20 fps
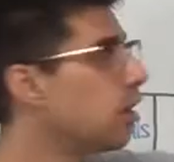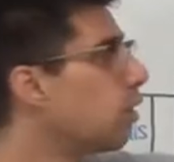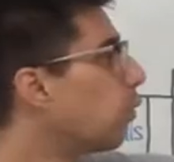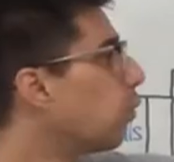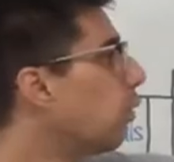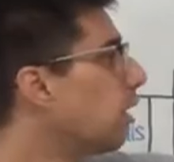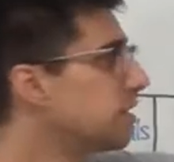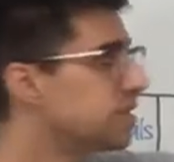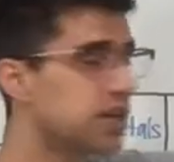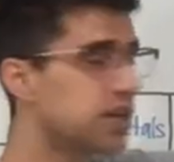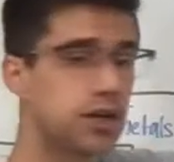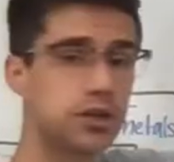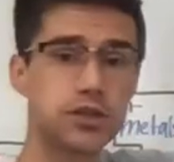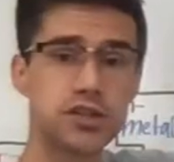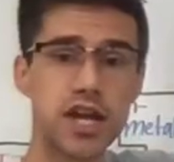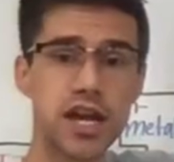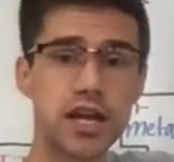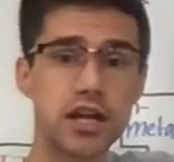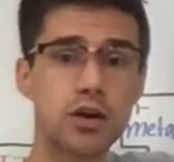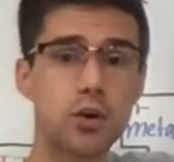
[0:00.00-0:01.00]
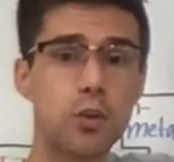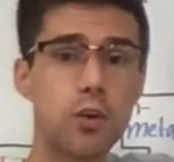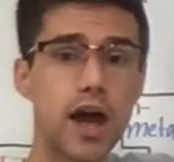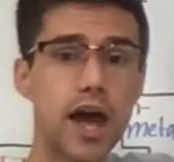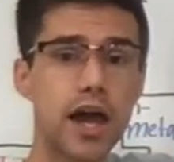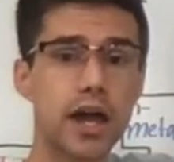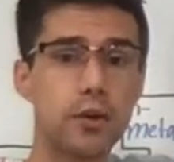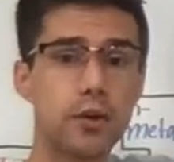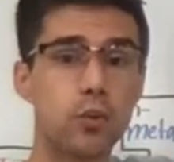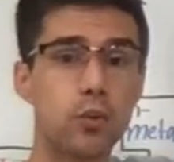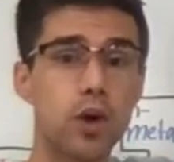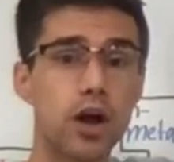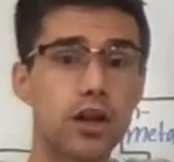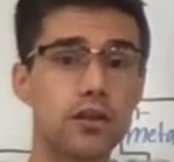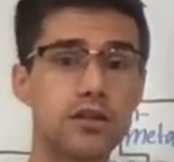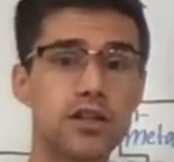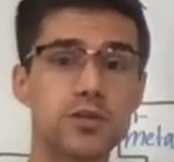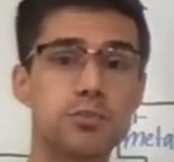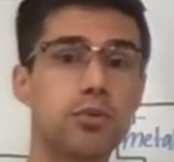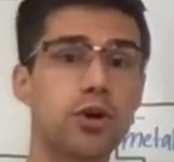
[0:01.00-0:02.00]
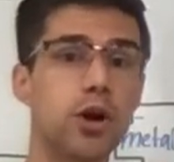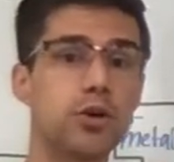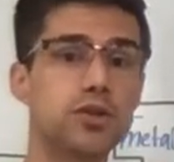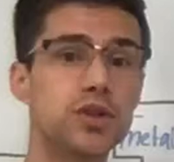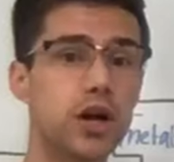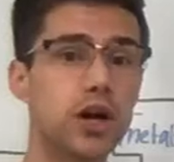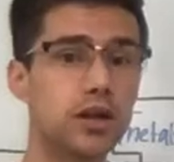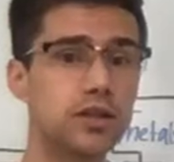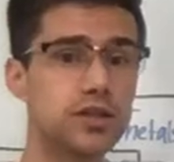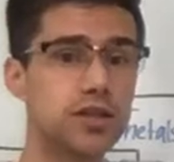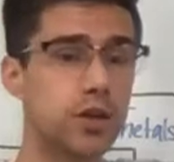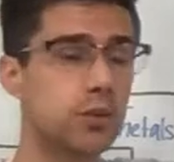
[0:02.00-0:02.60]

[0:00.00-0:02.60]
once I take away one of these protons